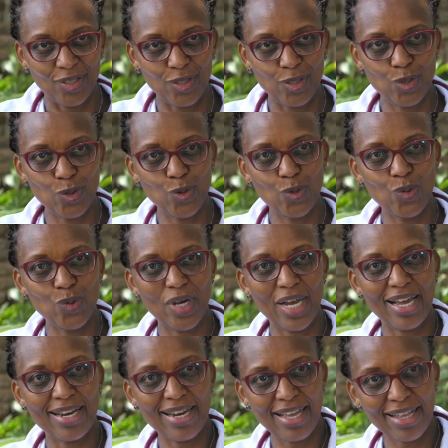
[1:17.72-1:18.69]
to
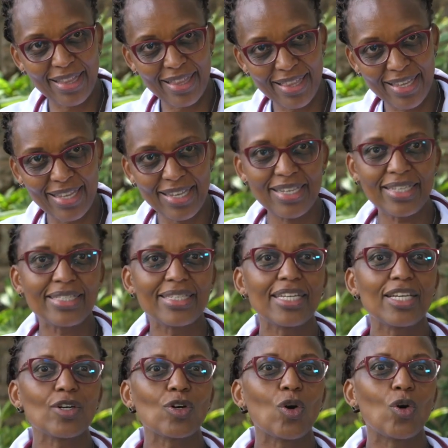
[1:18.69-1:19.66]
unhealthy
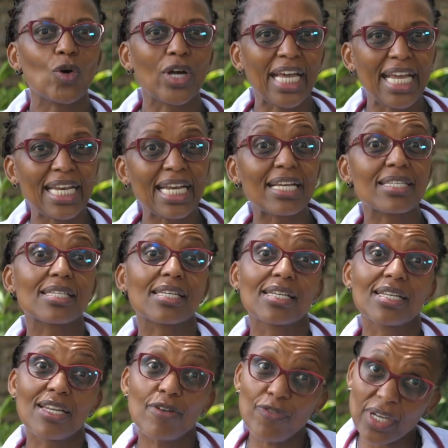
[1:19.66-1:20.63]
eating or gain a
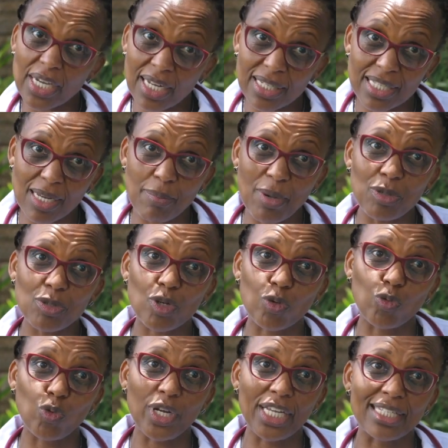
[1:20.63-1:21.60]
significant amount
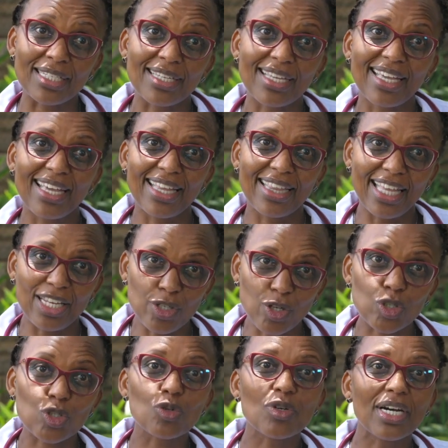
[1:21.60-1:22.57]
of weight, then
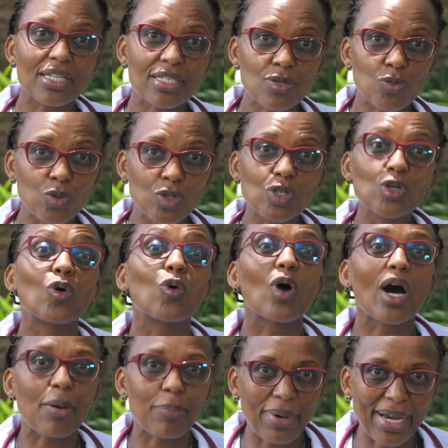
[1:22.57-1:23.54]
your sugars would
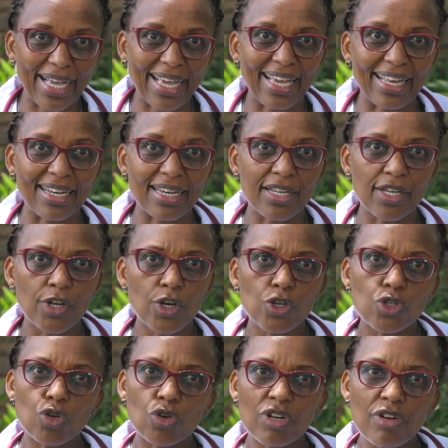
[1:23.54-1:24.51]
go up again.
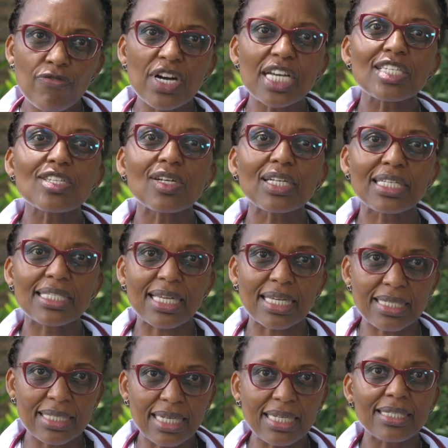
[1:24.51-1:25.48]
So reversal is
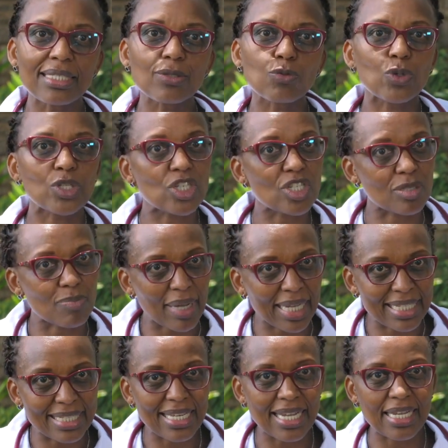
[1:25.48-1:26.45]
a state which is
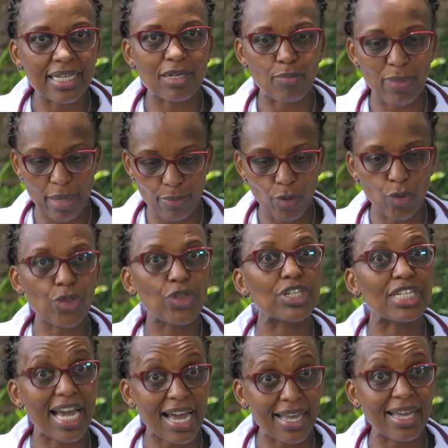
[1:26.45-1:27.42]
maintained by
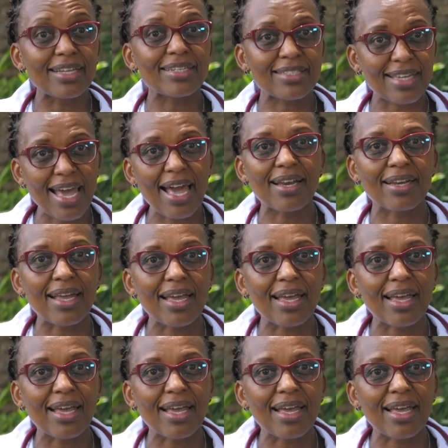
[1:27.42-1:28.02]
both diet and